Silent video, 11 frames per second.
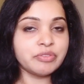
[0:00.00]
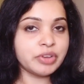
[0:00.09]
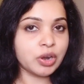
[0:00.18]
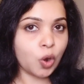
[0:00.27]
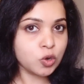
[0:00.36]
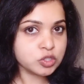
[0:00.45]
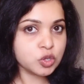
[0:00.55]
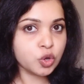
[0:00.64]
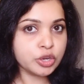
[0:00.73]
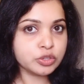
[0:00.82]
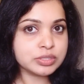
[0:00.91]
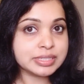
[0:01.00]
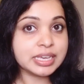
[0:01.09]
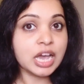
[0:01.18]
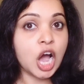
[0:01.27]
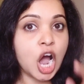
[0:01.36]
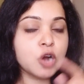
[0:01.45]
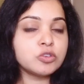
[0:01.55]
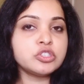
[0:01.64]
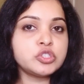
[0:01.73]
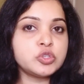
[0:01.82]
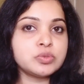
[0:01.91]
we are also going to see how
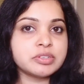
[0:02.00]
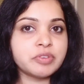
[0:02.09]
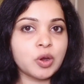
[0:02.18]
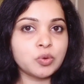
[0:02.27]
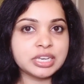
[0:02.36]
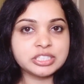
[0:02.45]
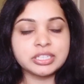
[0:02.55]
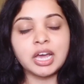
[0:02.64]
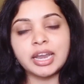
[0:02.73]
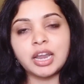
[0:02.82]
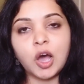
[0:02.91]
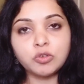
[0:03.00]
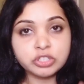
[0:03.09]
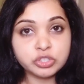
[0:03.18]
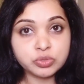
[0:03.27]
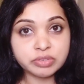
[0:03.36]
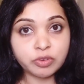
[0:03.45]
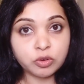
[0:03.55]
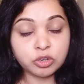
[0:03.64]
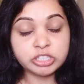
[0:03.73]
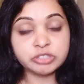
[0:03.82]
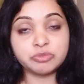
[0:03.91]
to choose a foundation and how to choose a
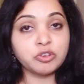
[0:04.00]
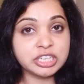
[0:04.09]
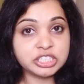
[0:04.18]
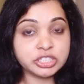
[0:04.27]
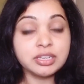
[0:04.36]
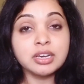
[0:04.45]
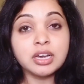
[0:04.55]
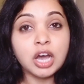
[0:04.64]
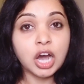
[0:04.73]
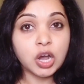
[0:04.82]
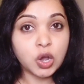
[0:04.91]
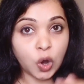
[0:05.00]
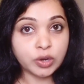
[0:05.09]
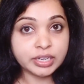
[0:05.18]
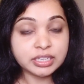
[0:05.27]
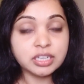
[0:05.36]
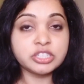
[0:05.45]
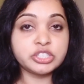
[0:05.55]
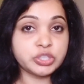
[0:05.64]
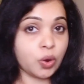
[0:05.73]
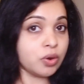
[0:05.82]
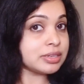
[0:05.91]
foundation according
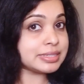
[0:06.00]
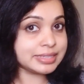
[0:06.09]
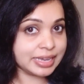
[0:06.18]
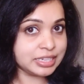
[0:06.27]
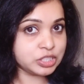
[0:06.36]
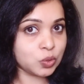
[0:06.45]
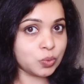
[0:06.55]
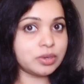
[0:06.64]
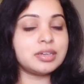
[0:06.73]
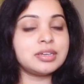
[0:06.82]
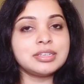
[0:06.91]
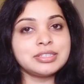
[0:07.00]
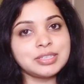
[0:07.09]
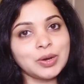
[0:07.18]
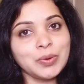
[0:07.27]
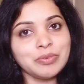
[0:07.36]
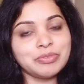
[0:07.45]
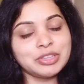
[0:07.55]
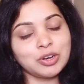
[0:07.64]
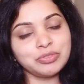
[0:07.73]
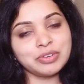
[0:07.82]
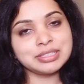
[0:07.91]
to your skin tone. So
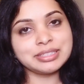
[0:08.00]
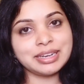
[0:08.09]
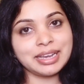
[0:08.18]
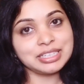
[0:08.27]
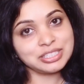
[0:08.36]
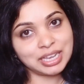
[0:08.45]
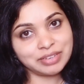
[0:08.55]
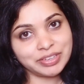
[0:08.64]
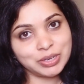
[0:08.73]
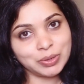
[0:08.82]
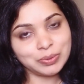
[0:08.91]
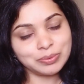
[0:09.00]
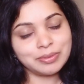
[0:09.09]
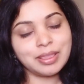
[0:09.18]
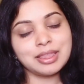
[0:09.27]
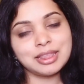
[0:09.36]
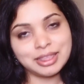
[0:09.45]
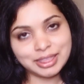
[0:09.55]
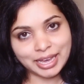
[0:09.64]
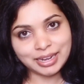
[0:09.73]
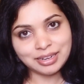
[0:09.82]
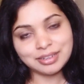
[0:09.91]
without further delay, shall we go?
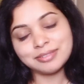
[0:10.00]
Then